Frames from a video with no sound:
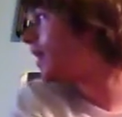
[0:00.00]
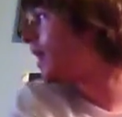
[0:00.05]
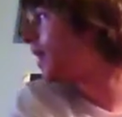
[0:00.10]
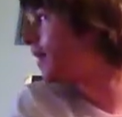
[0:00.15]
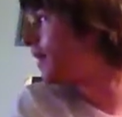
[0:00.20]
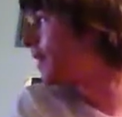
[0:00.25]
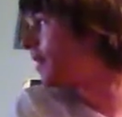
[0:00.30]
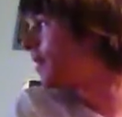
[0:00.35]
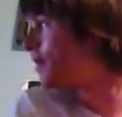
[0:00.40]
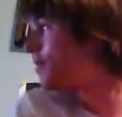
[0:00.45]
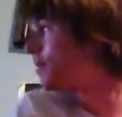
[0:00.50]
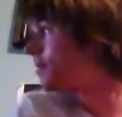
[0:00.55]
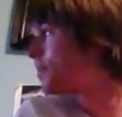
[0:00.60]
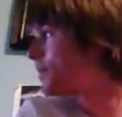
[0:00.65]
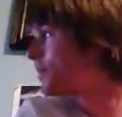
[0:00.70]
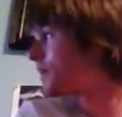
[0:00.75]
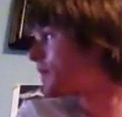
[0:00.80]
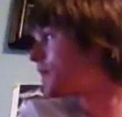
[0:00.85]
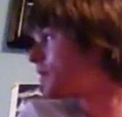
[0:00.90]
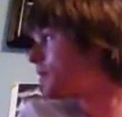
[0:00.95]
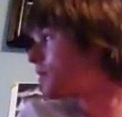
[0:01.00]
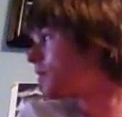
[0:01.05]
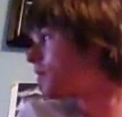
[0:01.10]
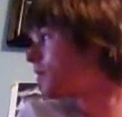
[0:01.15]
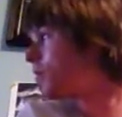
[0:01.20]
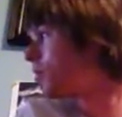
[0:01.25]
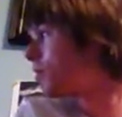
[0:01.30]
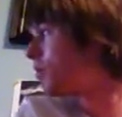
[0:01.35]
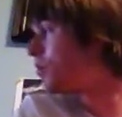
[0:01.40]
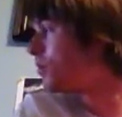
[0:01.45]
And then,
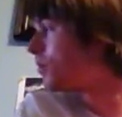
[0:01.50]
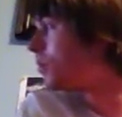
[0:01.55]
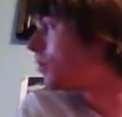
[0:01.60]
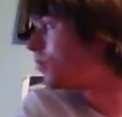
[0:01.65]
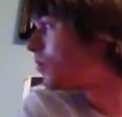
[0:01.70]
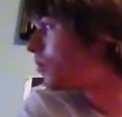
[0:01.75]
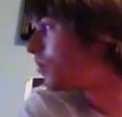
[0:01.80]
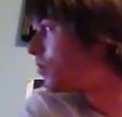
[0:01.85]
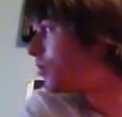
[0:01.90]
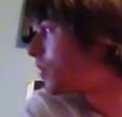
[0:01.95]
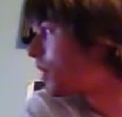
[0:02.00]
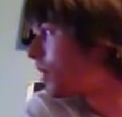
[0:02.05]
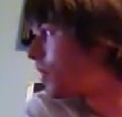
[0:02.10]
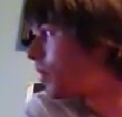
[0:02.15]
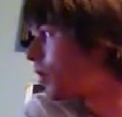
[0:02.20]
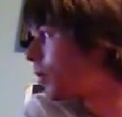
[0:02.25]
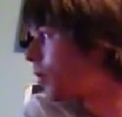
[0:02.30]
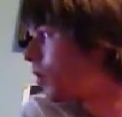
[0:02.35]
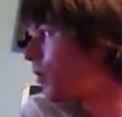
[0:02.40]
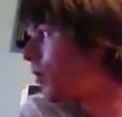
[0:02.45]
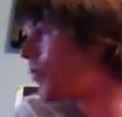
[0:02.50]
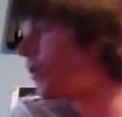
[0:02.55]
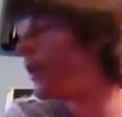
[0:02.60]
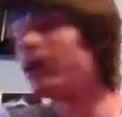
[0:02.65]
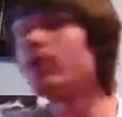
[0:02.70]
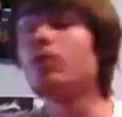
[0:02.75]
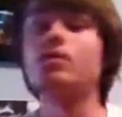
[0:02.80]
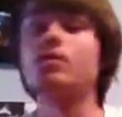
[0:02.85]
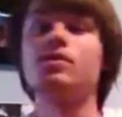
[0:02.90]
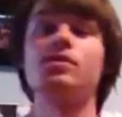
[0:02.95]
like, the whole
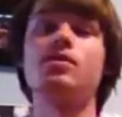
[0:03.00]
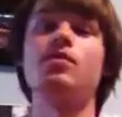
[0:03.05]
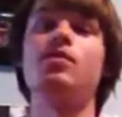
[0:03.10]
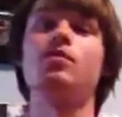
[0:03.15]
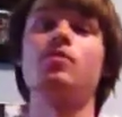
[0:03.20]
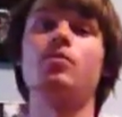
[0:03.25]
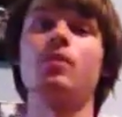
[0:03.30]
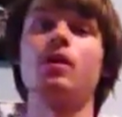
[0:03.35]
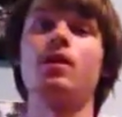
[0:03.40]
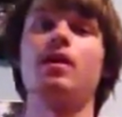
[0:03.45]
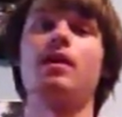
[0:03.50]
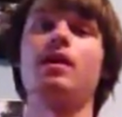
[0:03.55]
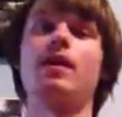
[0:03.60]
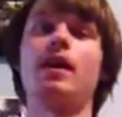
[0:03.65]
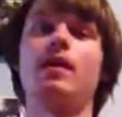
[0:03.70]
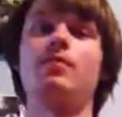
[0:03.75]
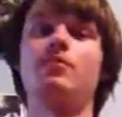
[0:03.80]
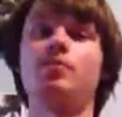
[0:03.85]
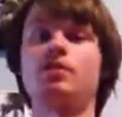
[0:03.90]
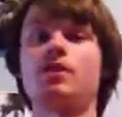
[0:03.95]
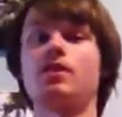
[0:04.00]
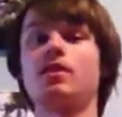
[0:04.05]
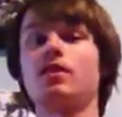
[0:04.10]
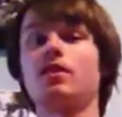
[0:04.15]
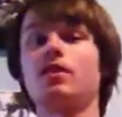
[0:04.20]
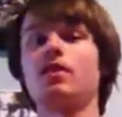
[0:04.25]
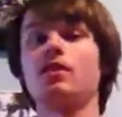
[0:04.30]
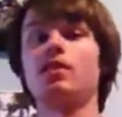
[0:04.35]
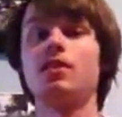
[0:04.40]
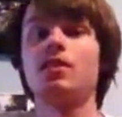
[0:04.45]
thing was good, really. I'm just going
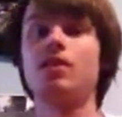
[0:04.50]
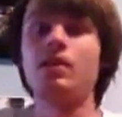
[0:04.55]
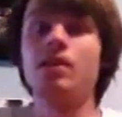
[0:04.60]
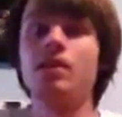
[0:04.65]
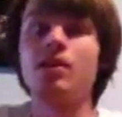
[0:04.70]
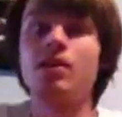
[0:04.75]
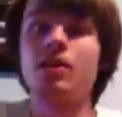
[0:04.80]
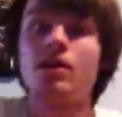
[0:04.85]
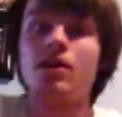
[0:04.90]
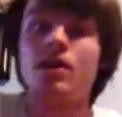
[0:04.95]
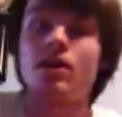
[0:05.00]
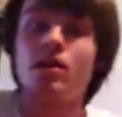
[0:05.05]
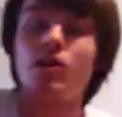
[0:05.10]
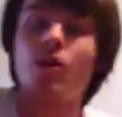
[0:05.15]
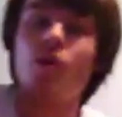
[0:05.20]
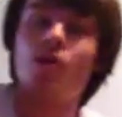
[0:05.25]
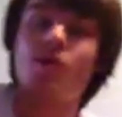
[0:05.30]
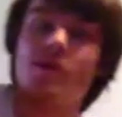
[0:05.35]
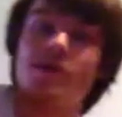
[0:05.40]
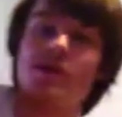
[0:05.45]
to go over